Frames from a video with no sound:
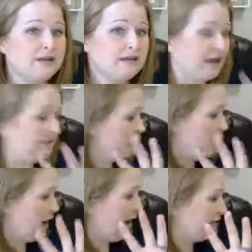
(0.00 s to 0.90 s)

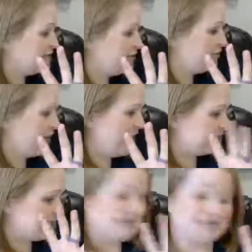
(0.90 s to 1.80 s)
K4, ask your
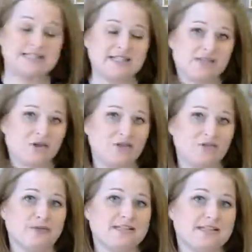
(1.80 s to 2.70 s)
fans. My son's going
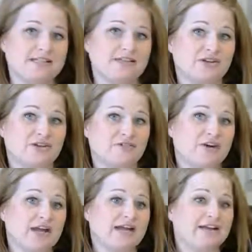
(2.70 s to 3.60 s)
through my desk looking for
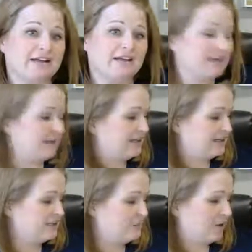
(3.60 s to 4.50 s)
candy, and
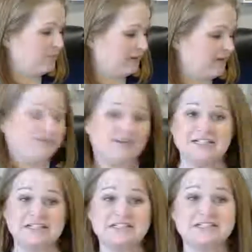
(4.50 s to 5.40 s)
he's probably going to
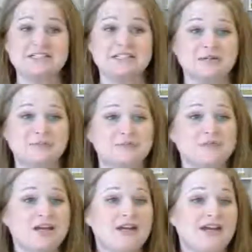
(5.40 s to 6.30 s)
find it. So
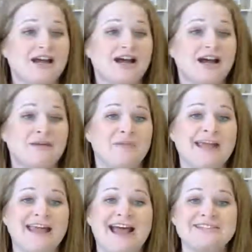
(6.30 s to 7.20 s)

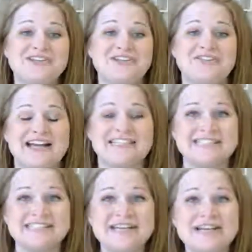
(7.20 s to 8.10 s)
ask your
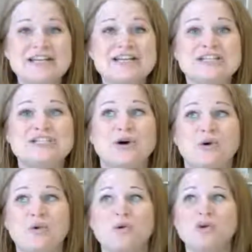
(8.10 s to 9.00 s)
fans.
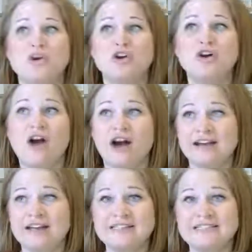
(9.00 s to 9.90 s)
So your
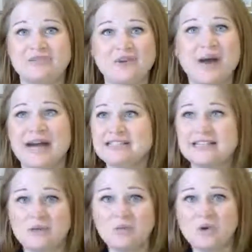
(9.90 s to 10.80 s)
audience, if you ask
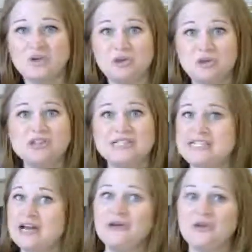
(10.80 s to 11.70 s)
them, will usually
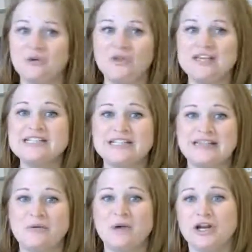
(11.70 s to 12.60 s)
tell you things that
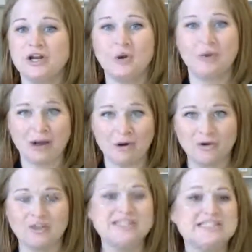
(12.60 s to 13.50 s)
they want to know about or
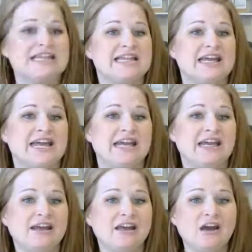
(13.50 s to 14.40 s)
things that they
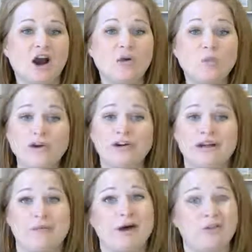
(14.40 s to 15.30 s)
are wondering
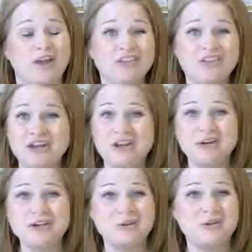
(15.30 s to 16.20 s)
about. The other thing you
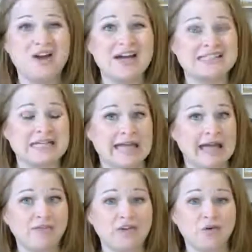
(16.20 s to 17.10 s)
can do with that is a
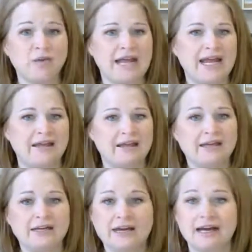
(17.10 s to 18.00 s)
live Q&A.
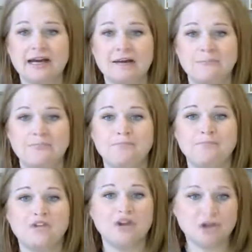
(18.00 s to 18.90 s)

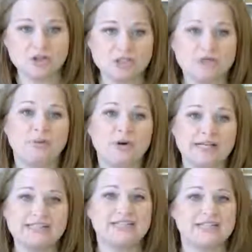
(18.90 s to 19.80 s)
They're usually
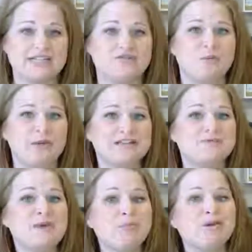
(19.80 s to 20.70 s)
pretty successful because
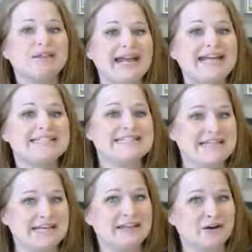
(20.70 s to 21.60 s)
people like
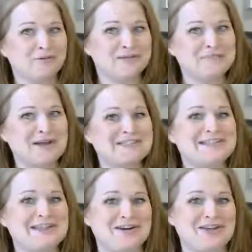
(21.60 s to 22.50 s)
seeing their response
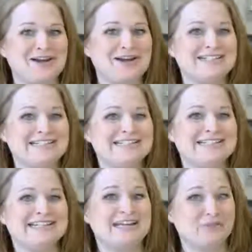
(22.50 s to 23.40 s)
and their thoughts
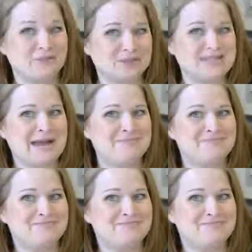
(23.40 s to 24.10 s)
in real time.